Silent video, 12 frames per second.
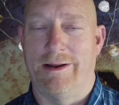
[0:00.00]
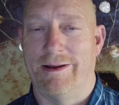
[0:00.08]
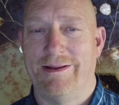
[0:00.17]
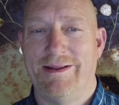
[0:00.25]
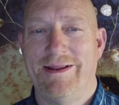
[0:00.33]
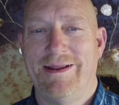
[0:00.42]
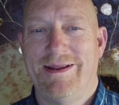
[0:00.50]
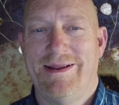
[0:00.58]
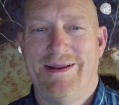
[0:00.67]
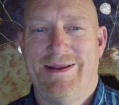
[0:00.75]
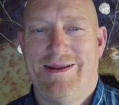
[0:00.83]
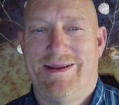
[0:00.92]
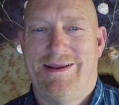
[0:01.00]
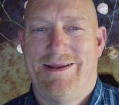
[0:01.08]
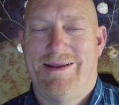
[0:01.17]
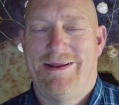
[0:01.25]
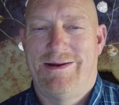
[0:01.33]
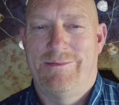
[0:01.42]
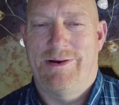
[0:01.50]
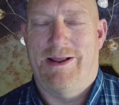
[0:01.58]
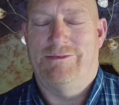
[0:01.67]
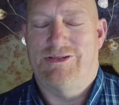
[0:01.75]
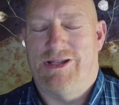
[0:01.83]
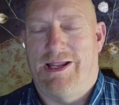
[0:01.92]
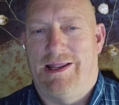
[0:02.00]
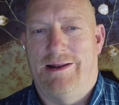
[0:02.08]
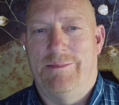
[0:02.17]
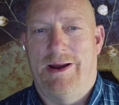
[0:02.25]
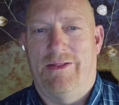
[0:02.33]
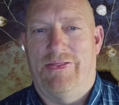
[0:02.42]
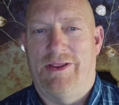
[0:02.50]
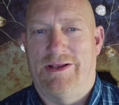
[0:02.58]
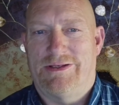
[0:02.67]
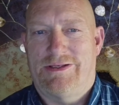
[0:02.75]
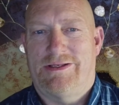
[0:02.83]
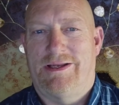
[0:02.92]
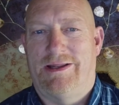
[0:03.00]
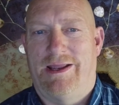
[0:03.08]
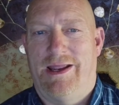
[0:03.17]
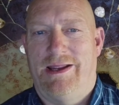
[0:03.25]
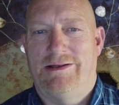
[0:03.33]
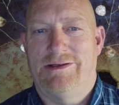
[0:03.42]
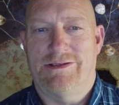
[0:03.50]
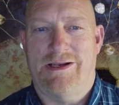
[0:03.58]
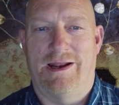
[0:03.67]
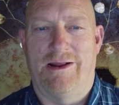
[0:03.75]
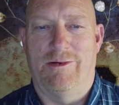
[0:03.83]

but I was thinking about this today, just kind